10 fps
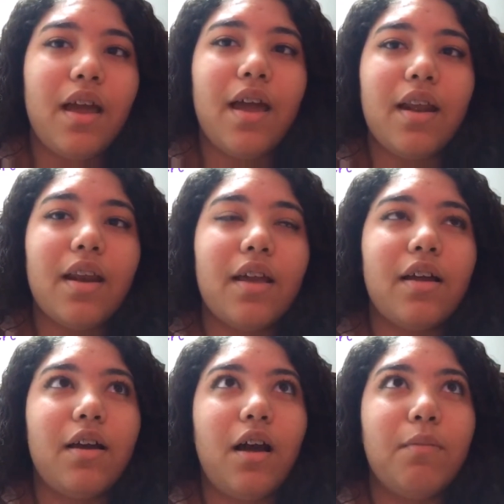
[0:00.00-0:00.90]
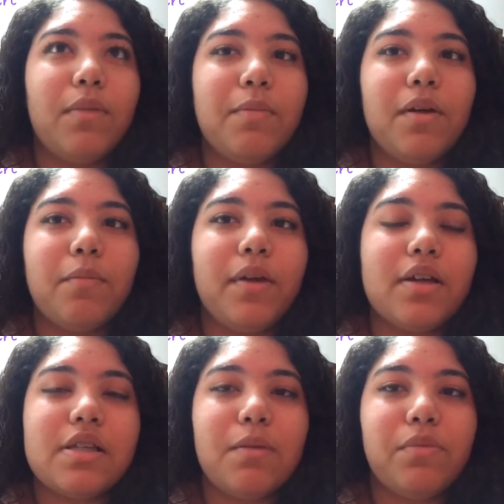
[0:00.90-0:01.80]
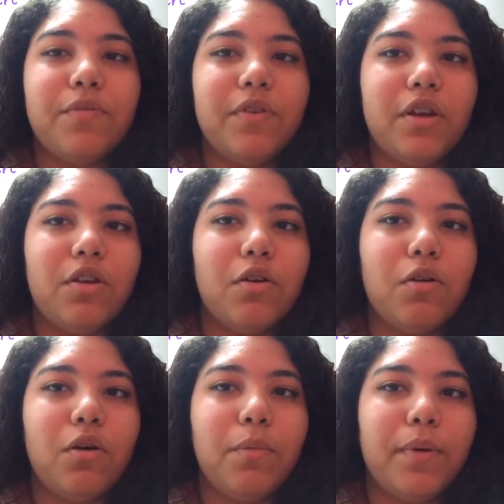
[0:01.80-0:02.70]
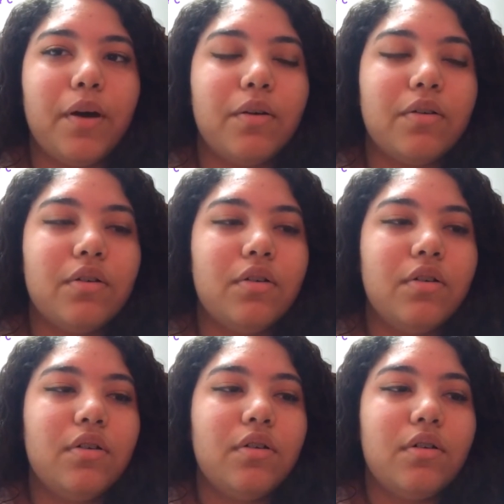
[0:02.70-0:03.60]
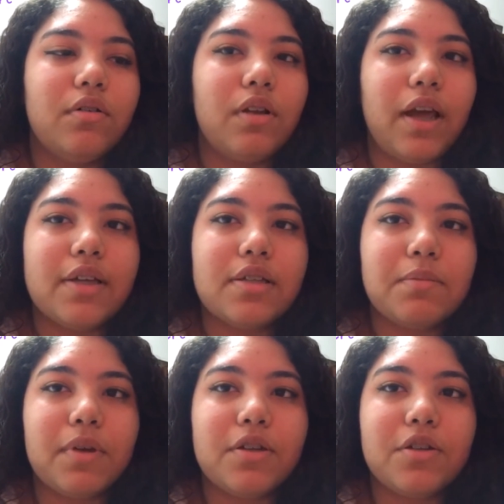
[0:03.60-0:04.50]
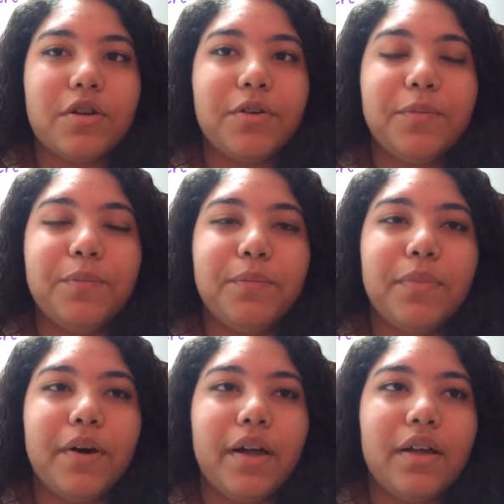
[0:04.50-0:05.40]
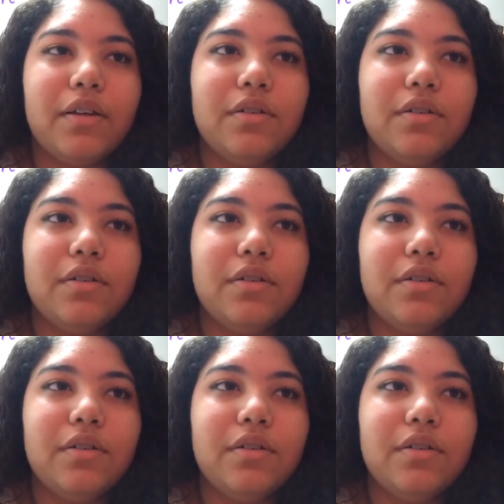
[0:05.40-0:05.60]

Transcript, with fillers: And like maybe I'll make a separate video about last semester, but